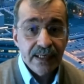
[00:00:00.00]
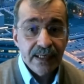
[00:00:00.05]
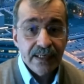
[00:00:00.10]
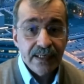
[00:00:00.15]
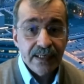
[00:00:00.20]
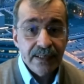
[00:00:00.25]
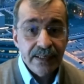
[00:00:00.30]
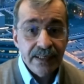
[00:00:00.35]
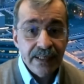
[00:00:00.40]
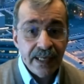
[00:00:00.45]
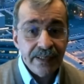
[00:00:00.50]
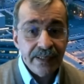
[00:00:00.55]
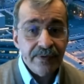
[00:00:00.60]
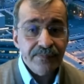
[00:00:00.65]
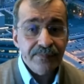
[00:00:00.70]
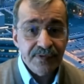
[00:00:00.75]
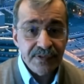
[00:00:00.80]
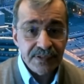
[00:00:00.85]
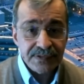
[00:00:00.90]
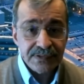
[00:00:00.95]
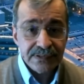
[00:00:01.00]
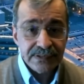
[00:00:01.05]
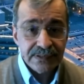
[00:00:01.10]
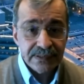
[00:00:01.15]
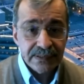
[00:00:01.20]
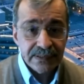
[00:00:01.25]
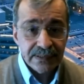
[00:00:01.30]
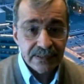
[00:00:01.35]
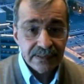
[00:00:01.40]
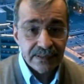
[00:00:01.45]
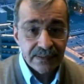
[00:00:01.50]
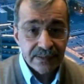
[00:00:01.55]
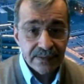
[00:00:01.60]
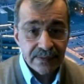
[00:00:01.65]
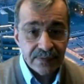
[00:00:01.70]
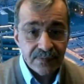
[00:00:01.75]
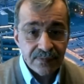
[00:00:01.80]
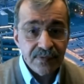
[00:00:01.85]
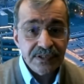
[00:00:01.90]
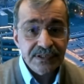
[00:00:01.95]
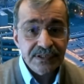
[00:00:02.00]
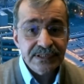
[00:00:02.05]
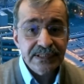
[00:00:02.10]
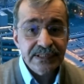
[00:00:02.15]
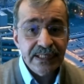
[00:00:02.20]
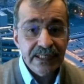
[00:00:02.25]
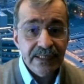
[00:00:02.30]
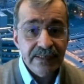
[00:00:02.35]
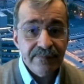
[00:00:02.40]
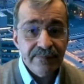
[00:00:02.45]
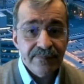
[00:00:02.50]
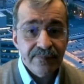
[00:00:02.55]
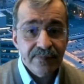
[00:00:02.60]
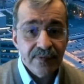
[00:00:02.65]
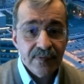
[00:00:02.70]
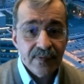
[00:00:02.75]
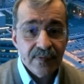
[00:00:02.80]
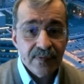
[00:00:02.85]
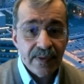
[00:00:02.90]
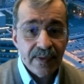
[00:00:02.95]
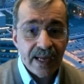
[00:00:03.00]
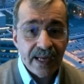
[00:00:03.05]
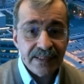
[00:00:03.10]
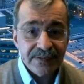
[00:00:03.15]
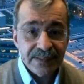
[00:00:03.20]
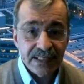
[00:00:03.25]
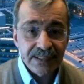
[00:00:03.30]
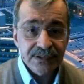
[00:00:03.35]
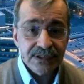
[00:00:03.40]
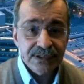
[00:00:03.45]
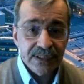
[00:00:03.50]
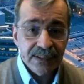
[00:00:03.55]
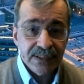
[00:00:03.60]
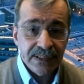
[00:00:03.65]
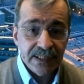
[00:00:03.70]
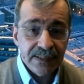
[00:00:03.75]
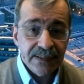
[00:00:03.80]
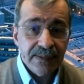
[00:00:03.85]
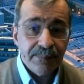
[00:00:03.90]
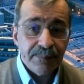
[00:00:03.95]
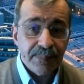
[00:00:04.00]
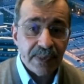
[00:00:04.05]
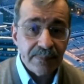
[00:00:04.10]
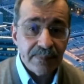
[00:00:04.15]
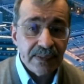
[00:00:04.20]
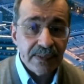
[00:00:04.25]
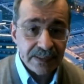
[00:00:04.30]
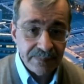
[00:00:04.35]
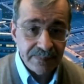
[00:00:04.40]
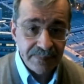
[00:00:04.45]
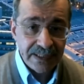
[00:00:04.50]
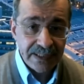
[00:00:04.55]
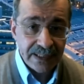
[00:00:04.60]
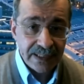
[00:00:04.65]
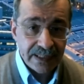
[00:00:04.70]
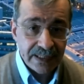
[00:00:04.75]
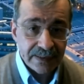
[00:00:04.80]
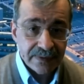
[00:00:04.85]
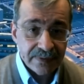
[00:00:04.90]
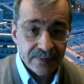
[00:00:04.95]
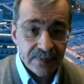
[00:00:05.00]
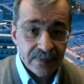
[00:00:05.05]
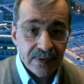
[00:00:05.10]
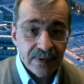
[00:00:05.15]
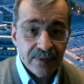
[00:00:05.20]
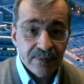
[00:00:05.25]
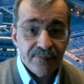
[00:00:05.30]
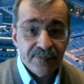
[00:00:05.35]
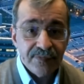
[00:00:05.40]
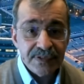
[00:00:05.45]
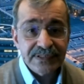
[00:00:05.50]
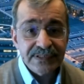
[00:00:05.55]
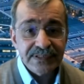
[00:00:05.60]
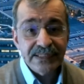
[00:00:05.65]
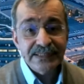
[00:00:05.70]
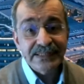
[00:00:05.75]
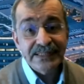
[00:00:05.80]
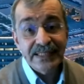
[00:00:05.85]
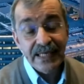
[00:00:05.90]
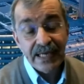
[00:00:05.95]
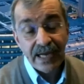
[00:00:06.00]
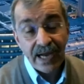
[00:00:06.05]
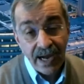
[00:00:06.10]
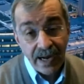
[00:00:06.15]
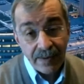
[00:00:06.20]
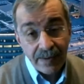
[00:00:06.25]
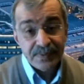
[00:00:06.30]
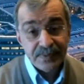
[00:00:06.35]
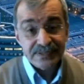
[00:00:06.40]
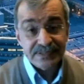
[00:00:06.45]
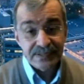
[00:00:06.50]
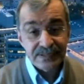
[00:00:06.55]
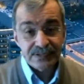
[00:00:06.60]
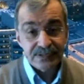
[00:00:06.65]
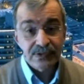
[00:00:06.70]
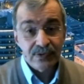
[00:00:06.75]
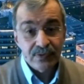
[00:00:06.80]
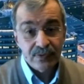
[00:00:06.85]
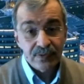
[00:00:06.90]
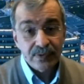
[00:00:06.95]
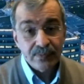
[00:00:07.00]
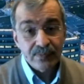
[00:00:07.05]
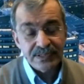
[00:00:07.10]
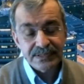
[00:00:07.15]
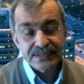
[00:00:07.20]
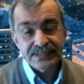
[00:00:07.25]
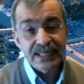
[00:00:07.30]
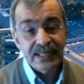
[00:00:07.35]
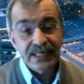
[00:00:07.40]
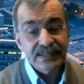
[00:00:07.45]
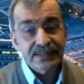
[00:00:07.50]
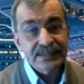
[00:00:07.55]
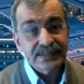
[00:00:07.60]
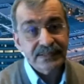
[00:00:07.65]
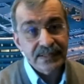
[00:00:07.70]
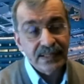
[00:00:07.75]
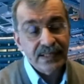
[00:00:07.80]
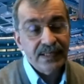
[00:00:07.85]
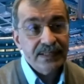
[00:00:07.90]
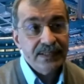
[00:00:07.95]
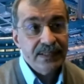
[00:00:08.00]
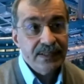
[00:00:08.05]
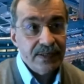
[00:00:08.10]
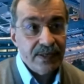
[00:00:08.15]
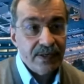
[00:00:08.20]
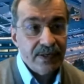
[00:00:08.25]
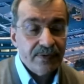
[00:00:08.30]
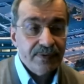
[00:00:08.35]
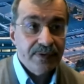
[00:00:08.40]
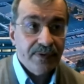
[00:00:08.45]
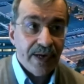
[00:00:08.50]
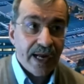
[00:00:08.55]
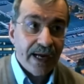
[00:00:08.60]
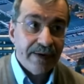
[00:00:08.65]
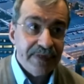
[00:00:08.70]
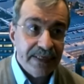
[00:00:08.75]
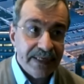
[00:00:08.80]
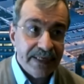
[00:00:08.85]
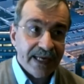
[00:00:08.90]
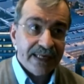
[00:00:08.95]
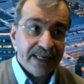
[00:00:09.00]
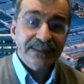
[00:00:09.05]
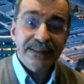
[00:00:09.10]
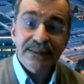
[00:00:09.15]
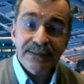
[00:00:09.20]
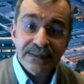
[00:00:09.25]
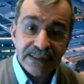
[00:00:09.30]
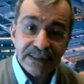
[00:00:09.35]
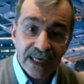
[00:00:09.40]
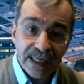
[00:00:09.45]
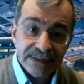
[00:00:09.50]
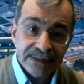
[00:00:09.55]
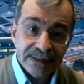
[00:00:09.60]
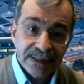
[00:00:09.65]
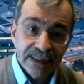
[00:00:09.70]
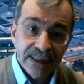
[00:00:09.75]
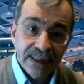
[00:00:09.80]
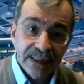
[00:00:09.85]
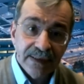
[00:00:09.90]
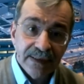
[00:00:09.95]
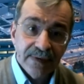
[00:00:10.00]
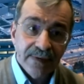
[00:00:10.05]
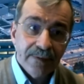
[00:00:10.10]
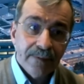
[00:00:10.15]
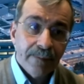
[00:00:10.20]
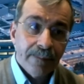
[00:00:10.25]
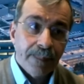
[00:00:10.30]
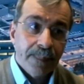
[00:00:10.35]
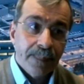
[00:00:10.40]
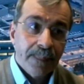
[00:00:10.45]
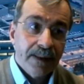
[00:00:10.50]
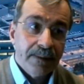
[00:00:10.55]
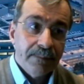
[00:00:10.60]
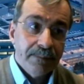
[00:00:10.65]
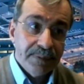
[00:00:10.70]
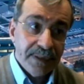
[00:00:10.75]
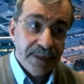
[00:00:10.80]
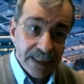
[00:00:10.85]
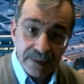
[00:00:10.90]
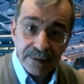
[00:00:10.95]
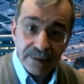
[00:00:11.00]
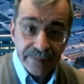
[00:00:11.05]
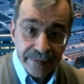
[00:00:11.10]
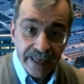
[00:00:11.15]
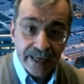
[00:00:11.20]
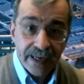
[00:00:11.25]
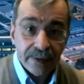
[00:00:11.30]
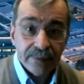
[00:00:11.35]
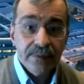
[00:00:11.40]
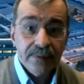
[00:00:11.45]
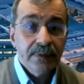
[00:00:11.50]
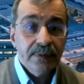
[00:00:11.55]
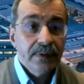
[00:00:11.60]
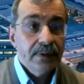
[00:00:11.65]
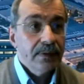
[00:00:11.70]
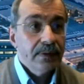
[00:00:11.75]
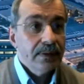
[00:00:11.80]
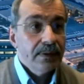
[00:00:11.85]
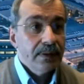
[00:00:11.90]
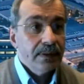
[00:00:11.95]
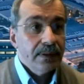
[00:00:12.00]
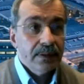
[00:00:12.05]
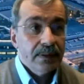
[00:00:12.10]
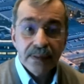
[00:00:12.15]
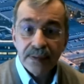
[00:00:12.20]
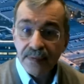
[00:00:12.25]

none of this receive attention in the public media versus the opposite story, which says, uh, you know, you have an exercise pill now. Mm-hmm.